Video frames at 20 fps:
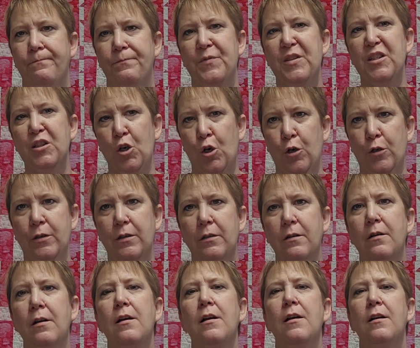skirt.
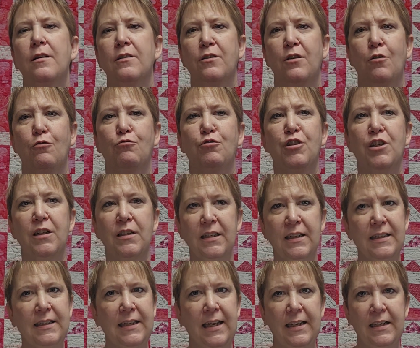So she's
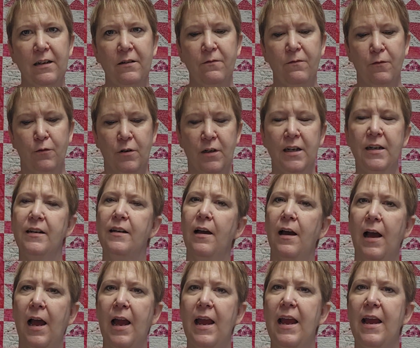excited for it.
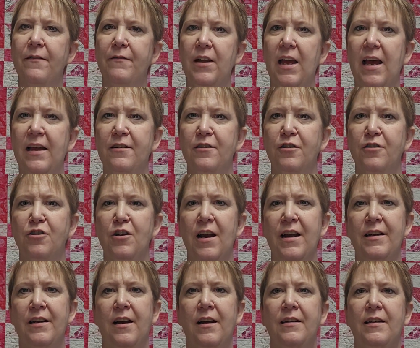I haven't had her try
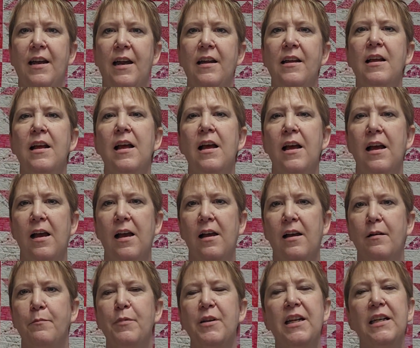it on yet,
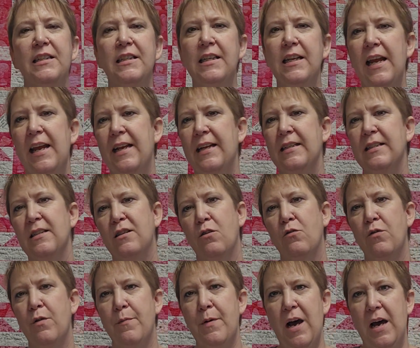but I did hand sew
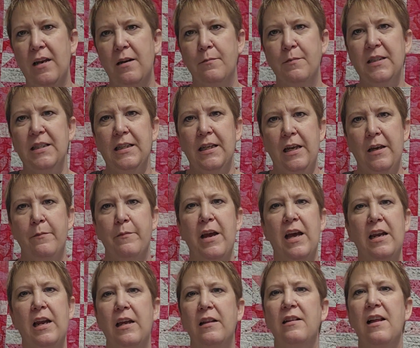the bottom seam,
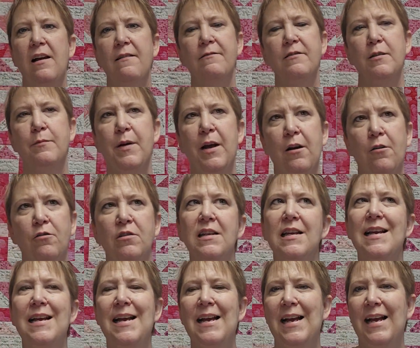and I left about
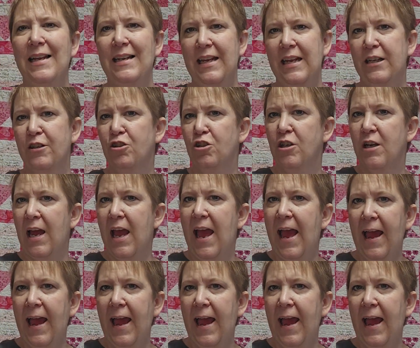1.5 inches